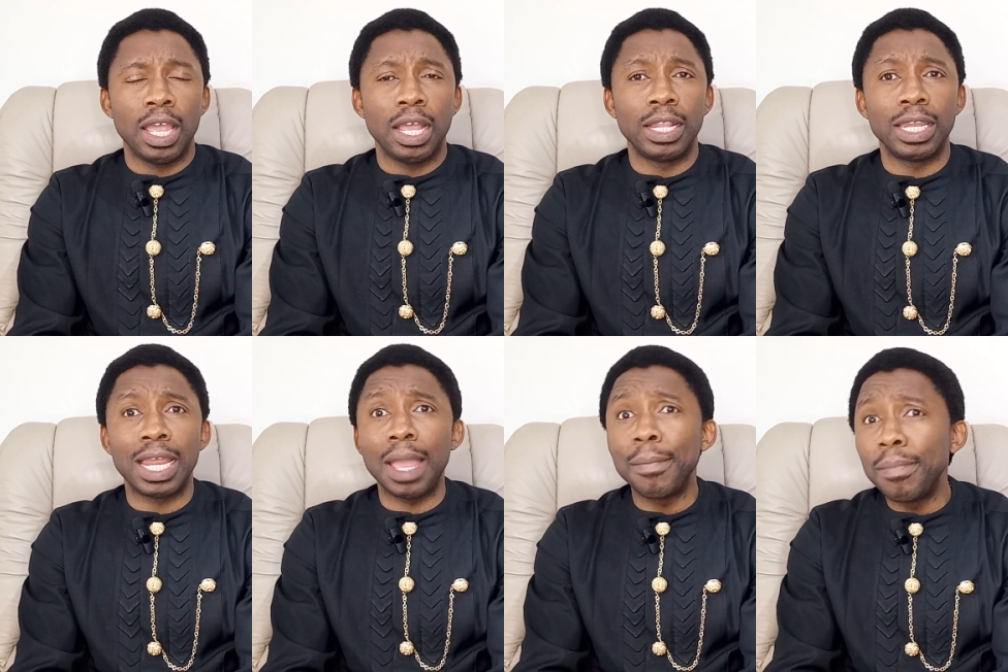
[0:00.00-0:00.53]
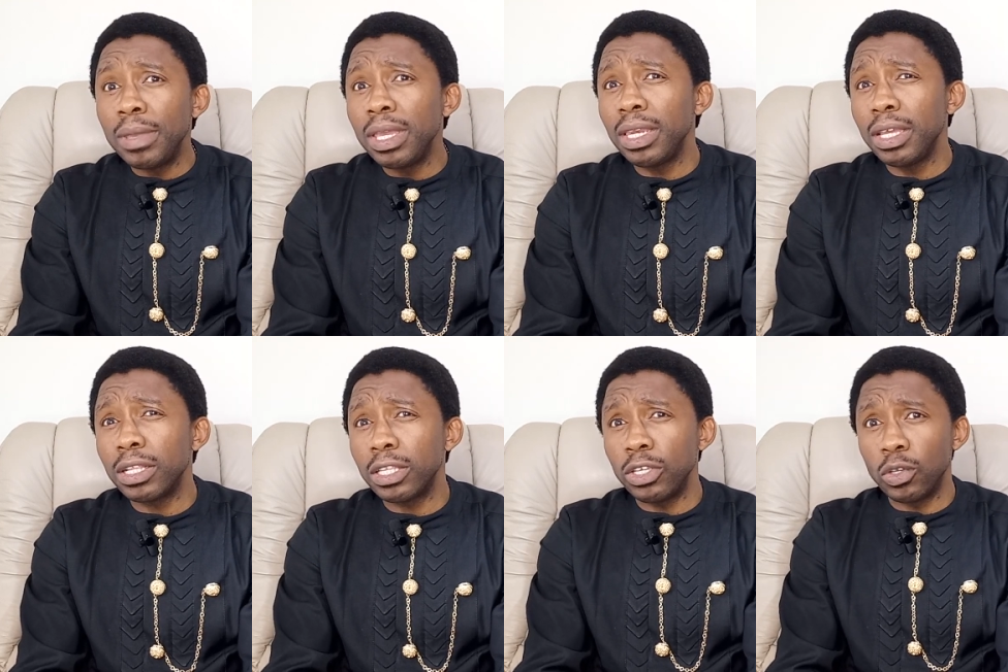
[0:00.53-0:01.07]
And then I
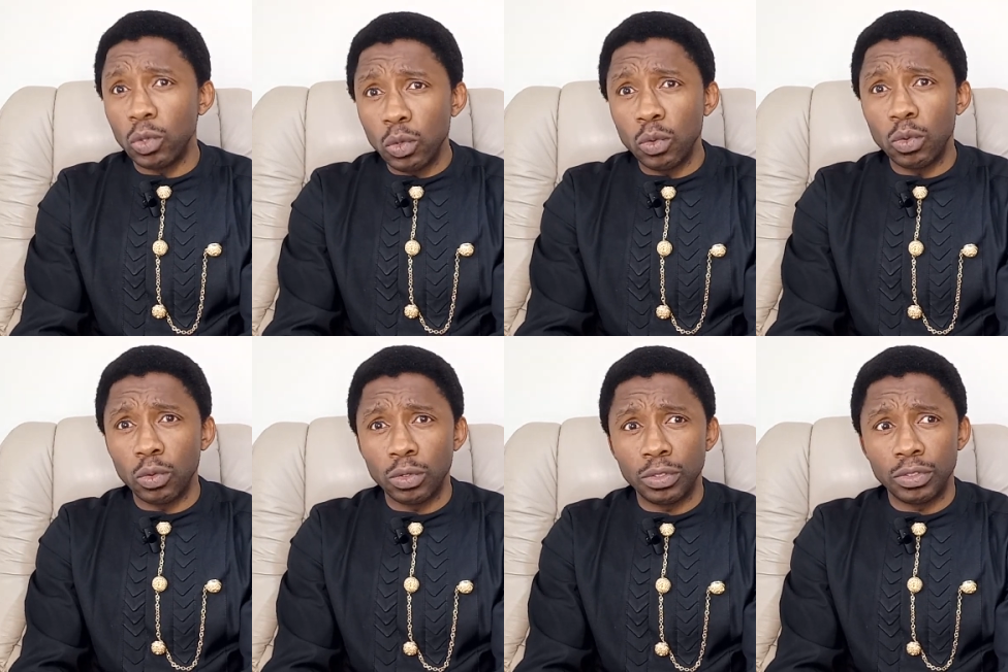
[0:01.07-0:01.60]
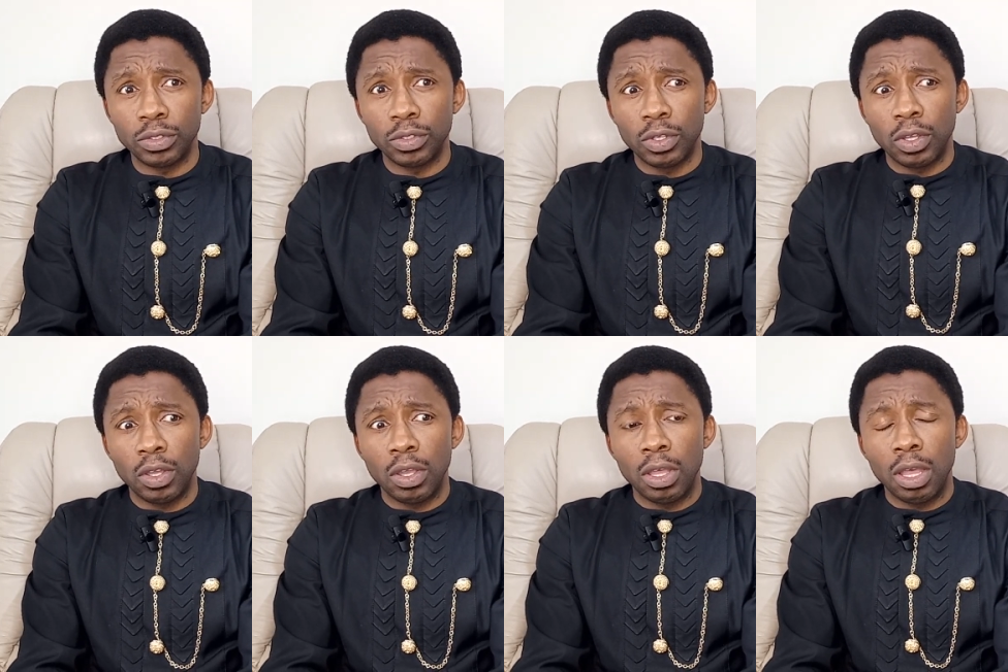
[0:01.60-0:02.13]
immediately Googled
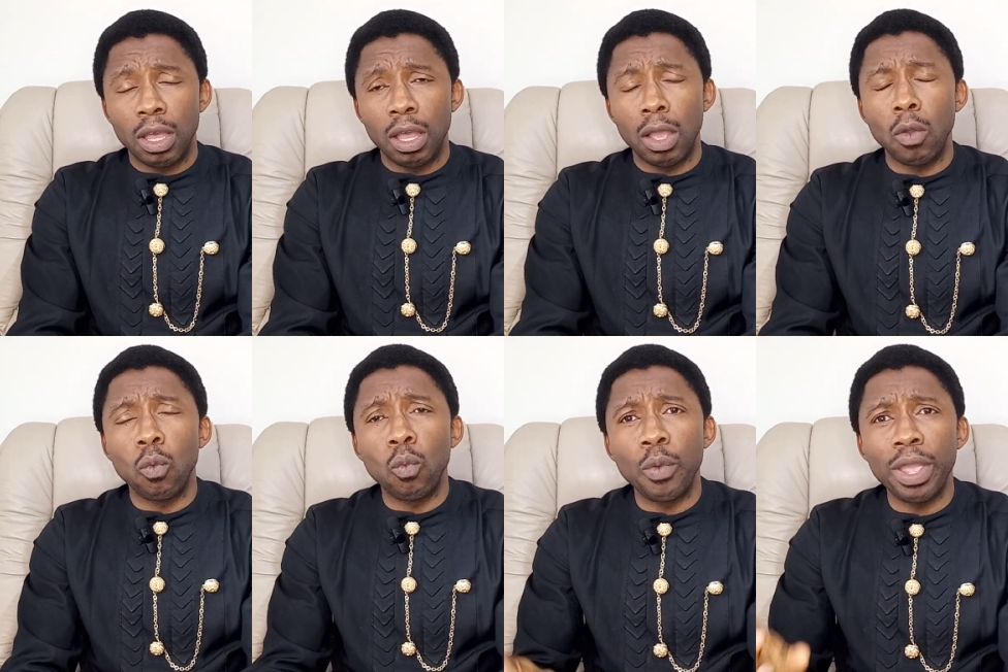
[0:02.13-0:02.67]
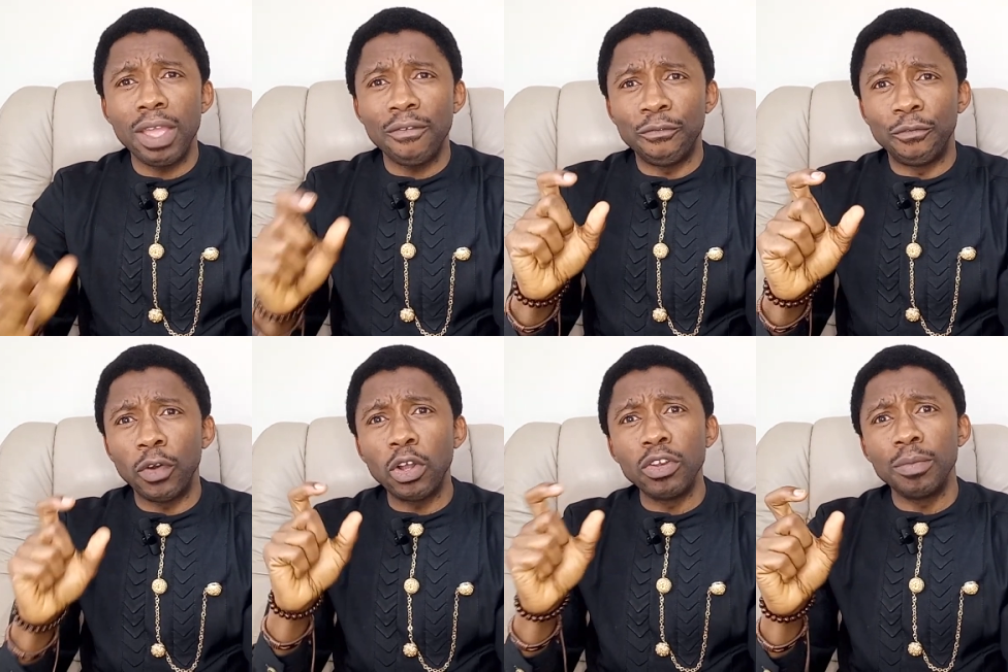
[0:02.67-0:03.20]
a
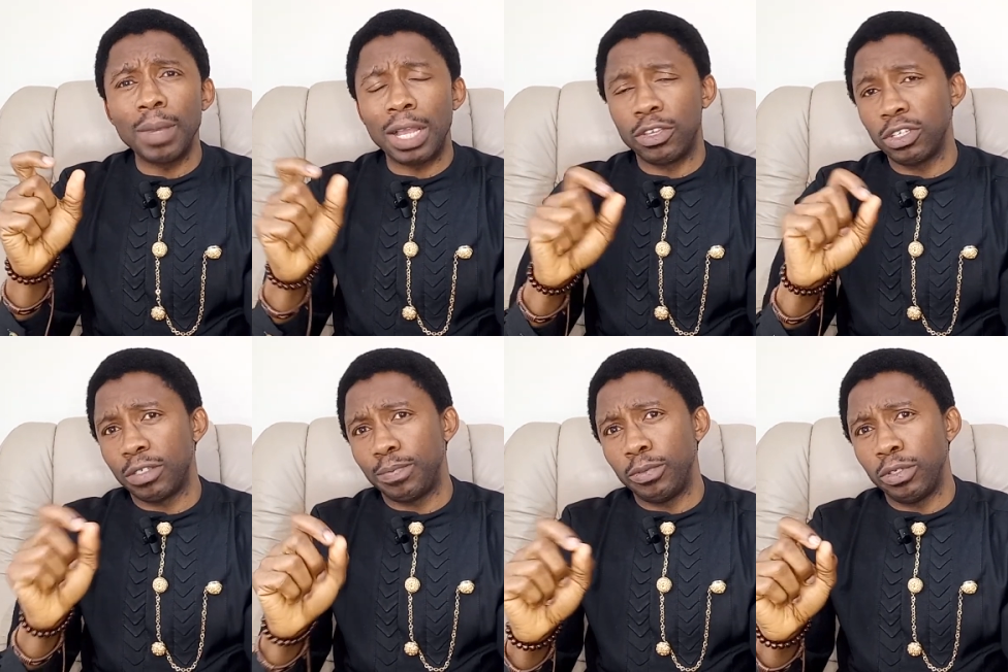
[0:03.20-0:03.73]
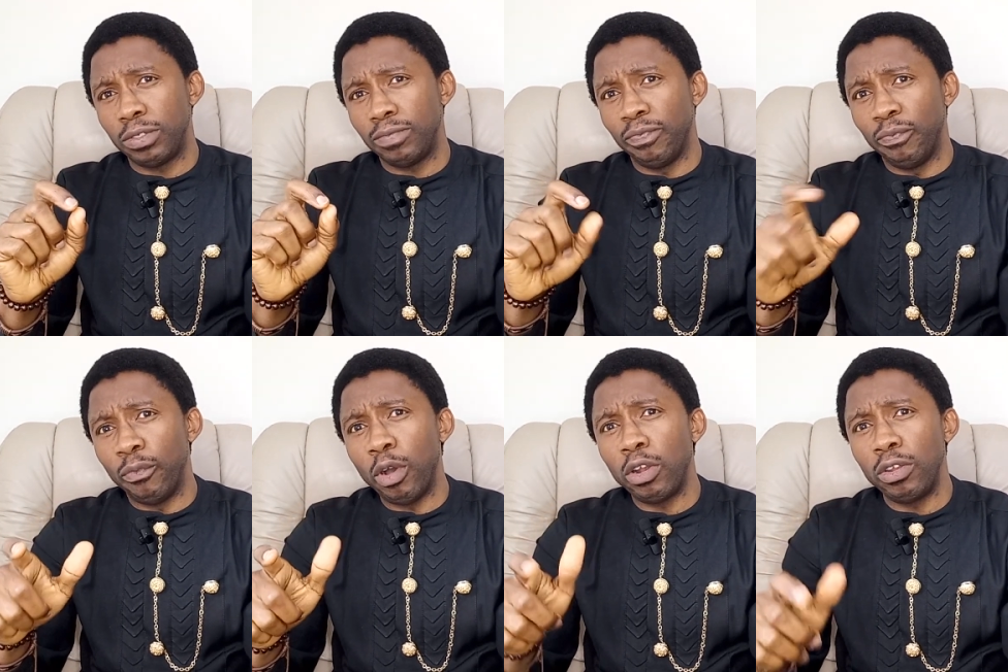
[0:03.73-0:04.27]
way volume. I just put
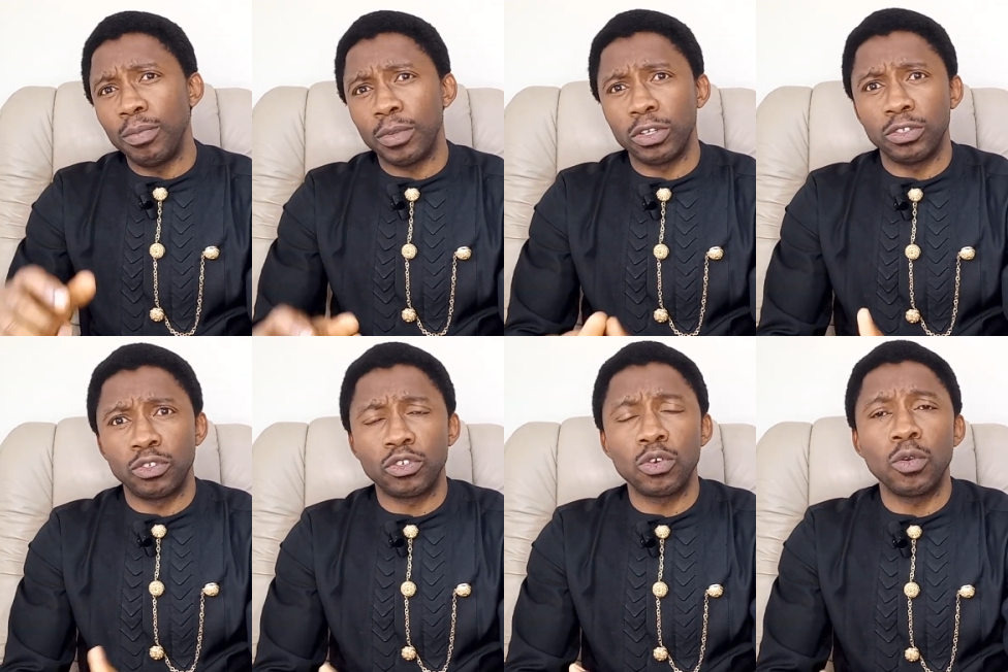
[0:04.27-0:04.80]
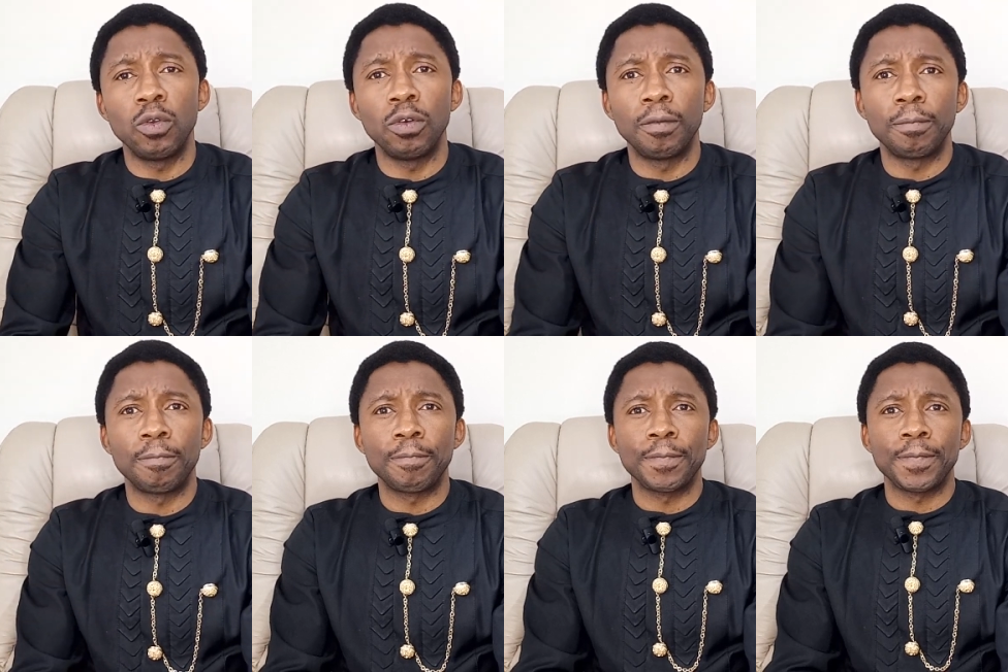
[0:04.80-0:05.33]
volume control.